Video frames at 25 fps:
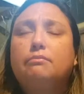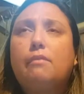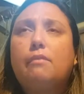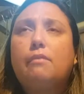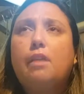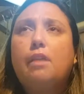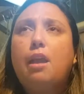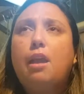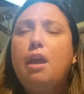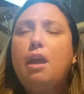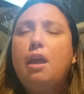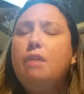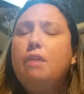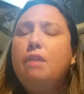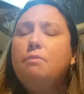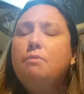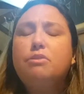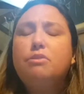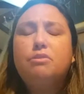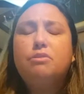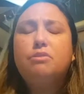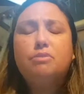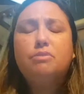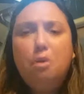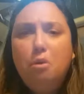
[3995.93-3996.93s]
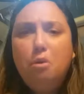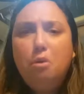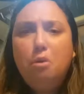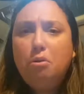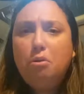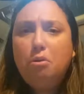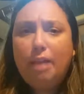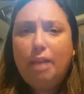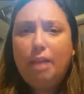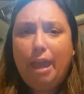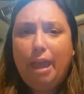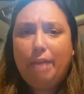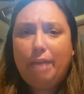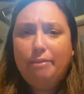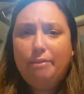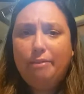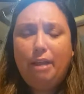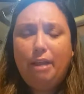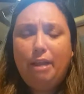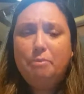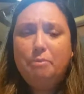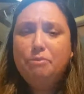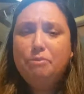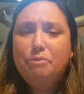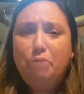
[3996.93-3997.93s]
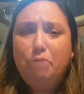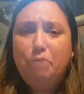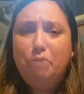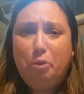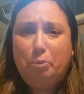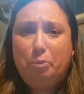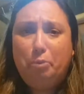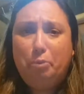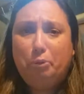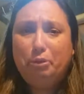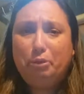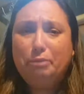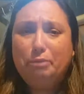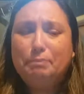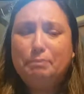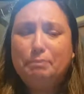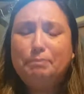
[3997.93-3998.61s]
I am so glad that I'm sober.